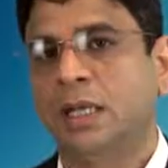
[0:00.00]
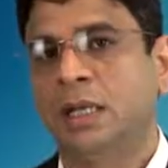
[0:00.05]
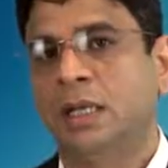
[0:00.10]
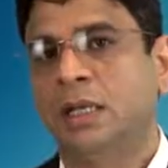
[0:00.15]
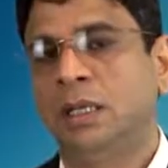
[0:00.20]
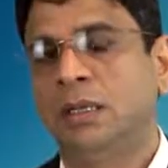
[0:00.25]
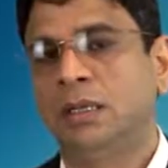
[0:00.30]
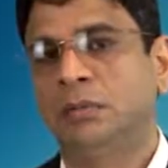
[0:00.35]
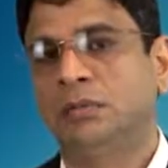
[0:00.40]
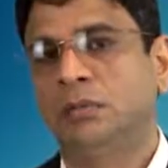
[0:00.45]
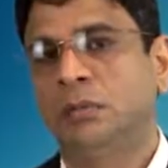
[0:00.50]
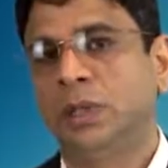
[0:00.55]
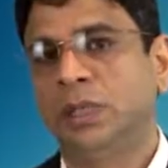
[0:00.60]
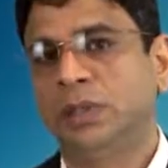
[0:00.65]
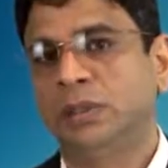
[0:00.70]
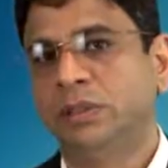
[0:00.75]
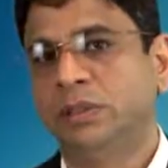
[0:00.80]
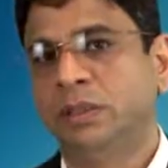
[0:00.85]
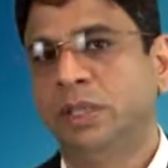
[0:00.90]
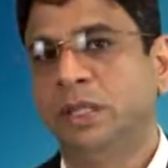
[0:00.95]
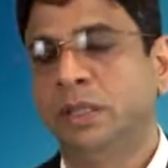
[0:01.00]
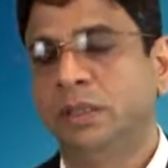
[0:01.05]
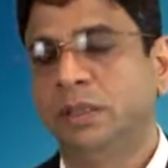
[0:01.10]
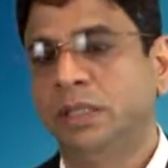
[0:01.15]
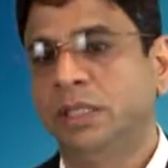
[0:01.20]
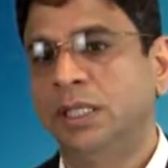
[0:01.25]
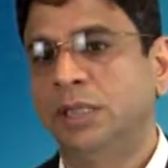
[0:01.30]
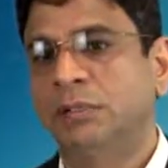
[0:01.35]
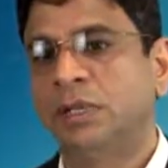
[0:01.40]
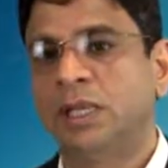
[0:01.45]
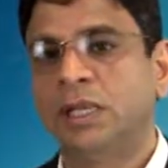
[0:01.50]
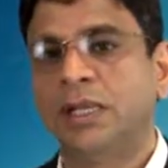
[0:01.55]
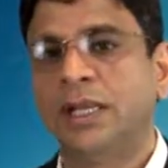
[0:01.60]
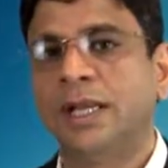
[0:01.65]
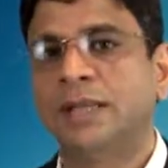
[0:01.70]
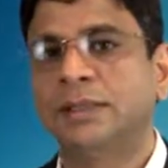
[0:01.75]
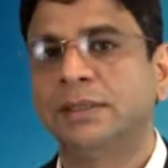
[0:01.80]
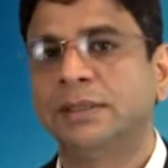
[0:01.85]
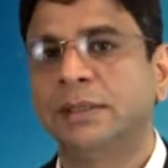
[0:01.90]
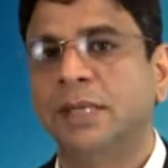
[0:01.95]
uh, which uh, Collibra
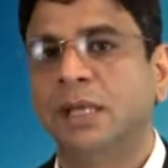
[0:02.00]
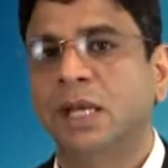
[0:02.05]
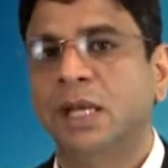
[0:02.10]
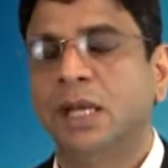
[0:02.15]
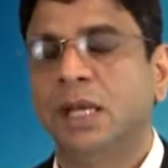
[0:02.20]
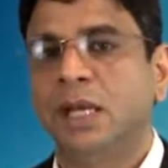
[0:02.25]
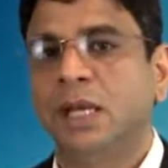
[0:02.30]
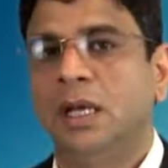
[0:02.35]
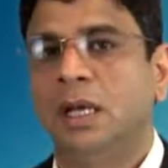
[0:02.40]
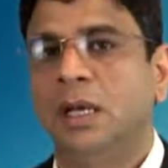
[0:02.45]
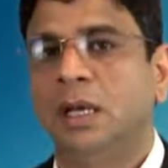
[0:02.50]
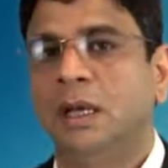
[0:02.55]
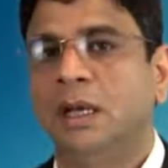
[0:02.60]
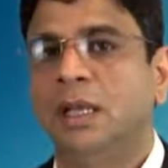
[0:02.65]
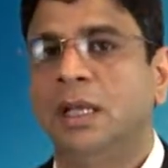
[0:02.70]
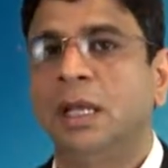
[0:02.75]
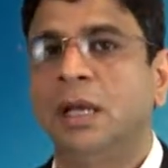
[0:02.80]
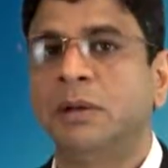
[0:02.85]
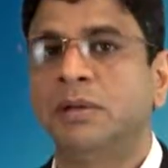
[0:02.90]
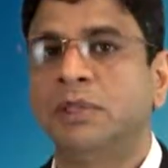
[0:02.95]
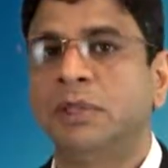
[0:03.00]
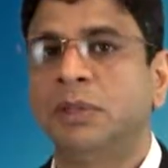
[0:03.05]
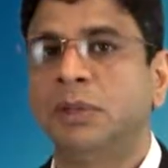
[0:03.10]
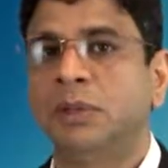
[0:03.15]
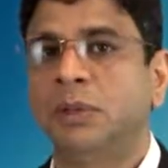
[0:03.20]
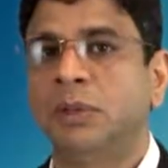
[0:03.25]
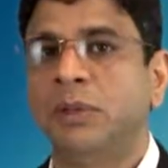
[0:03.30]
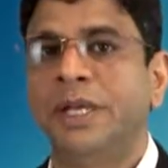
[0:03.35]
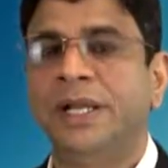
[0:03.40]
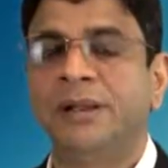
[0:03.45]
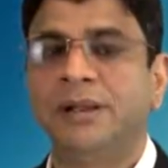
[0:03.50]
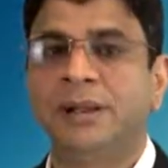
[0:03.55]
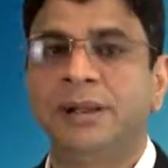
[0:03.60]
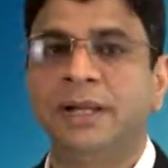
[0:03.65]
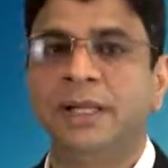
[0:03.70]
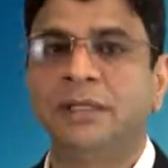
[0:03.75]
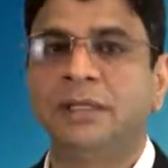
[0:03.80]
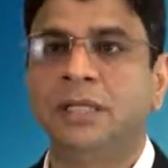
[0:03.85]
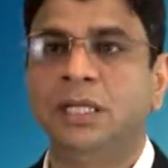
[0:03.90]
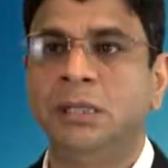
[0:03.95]
Connect uh, allows you to
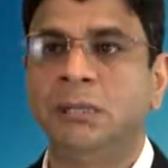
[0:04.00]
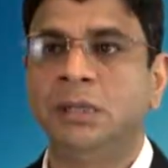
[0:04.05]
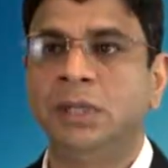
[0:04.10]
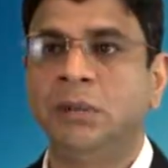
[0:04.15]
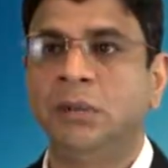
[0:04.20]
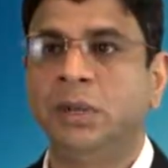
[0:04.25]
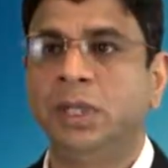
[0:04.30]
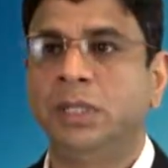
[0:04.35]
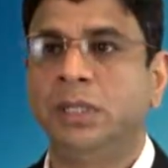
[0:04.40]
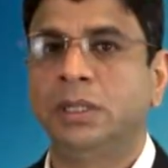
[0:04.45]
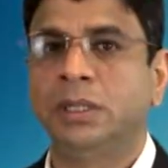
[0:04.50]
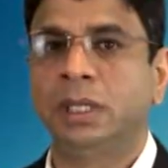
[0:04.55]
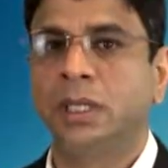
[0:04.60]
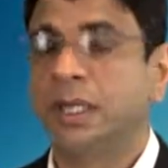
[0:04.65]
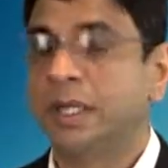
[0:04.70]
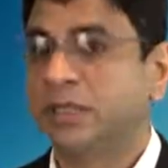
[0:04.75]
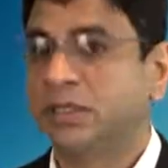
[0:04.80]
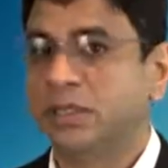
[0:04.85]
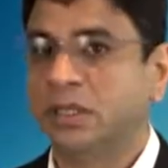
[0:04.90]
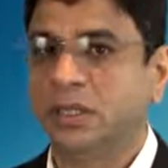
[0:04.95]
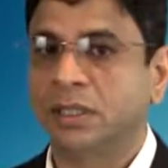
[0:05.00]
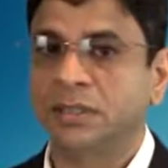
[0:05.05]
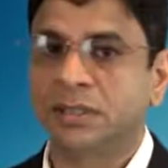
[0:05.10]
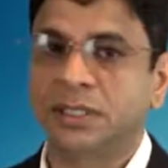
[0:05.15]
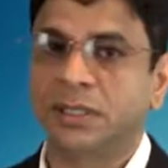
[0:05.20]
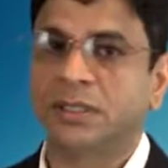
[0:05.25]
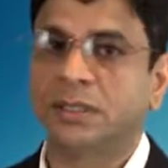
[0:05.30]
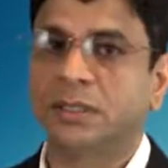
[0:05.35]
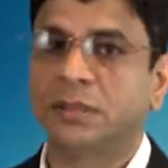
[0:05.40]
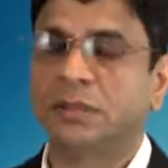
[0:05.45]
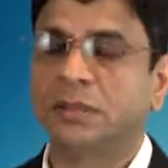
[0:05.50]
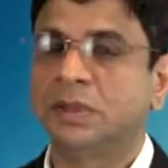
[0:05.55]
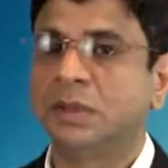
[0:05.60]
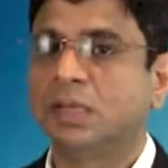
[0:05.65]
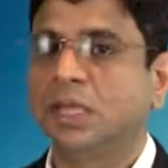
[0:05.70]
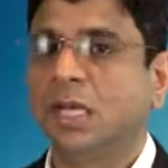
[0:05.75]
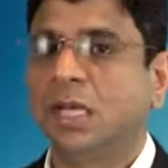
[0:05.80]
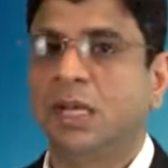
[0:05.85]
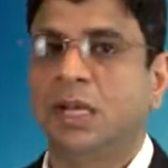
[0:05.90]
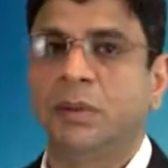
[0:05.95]
integrate Collibra with external
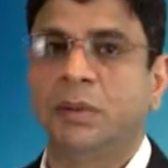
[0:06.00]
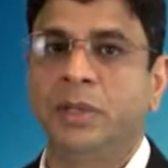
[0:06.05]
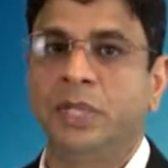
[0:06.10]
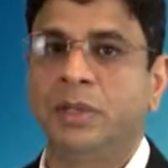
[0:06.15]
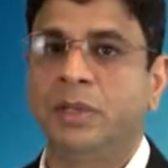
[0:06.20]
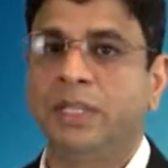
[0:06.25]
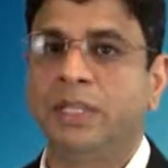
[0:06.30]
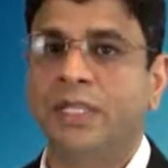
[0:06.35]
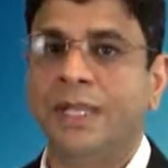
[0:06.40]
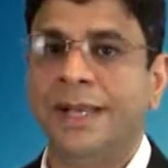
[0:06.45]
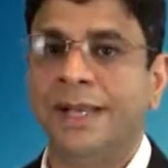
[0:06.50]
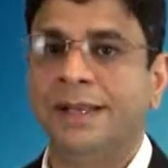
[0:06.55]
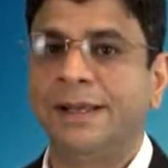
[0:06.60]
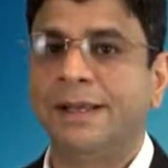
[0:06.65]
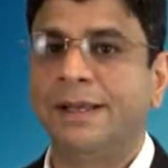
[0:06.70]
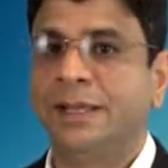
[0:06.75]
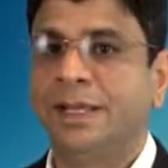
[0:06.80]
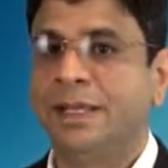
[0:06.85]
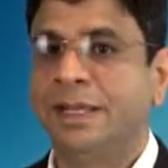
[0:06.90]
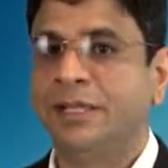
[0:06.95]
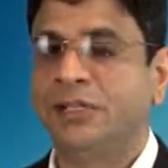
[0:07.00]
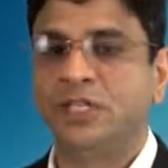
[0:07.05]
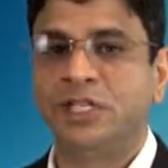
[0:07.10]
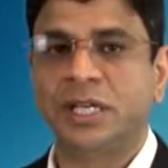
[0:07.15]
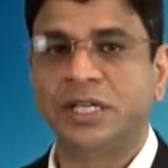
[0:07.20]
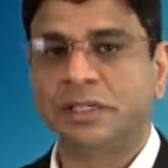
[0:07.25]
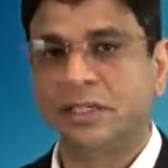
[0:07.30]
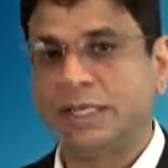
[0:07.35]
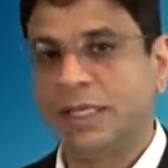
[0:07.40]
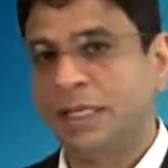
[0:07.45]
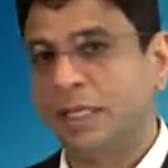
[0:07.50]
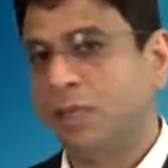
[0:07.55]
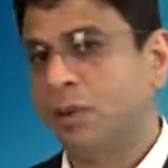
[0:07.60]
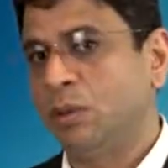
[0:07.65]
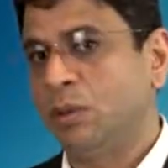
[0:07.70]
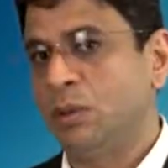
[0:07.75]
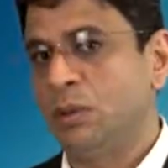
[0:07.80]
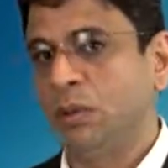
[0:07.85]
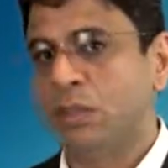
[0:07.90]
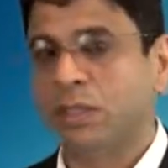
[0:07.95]
systems, where you can integrate ingest
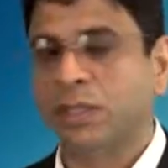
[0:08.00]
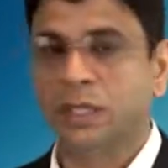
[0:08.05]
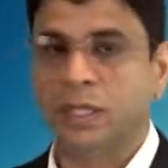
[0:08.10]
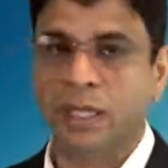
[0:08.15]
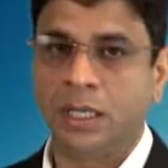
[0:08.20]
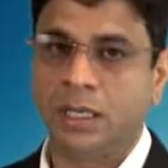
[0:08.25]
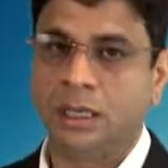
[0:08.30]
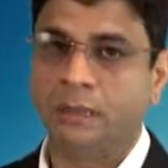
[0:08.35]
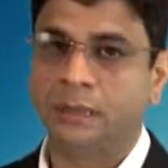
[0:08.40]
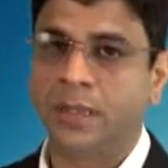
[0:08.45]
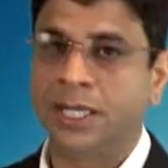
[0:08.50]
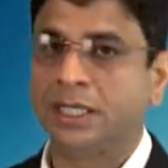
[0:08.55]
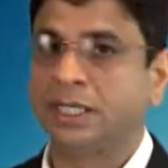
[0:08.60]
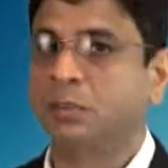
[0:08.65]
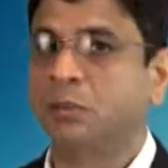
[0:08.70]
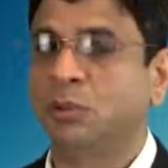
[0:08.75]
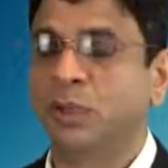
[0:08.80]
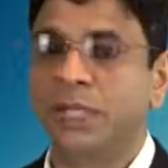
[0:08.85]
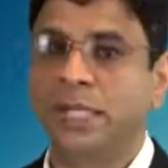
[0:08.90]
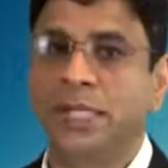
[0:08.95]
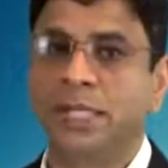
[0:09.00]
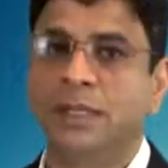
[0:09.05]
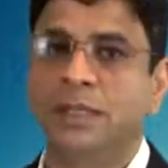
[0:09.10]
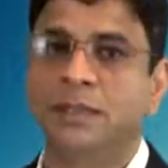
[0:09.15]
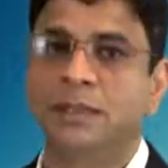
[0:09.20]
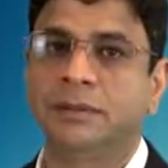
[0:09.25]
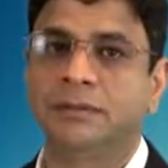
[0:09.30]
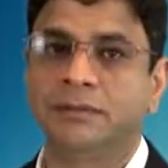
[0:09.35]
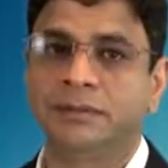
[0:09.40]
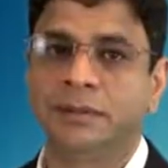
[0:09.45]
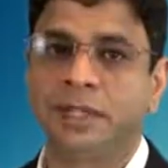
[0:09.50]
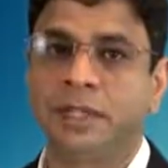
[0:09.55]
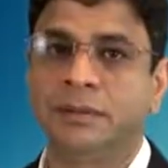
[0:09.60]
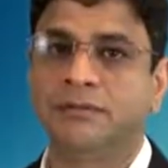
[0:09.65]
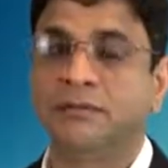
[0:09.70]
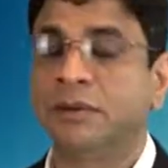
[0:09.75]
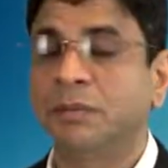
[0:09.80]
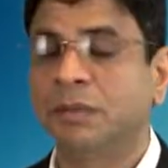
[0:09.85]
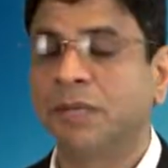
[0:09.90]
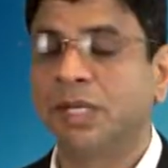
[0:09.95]
data or um, export data
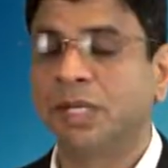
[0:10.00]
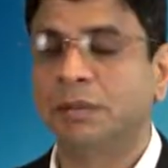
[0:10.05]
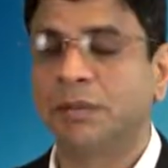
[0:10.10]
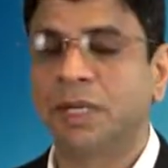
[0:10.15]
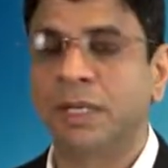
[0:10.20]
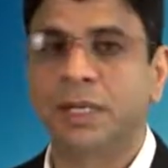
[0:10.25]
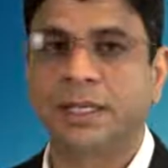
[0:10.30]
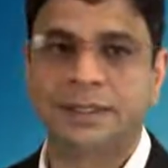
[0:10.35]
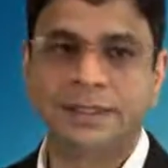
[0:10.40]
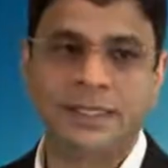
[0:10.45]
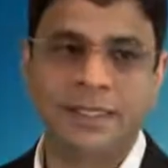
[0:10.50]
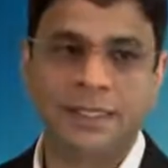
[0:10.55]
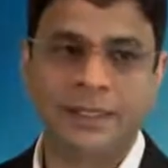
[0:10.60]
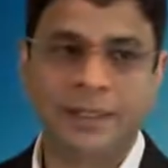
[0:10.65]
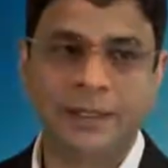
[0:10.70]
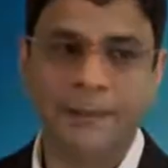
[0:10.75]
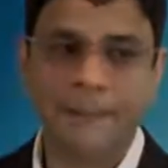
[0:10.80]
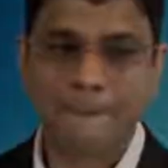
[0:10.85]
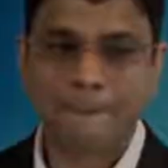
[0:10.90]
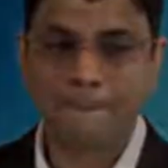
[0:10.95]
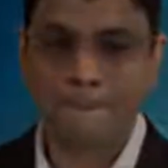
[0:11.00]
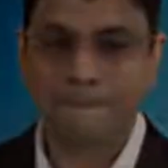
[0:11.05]
uh, from Collibra as needed.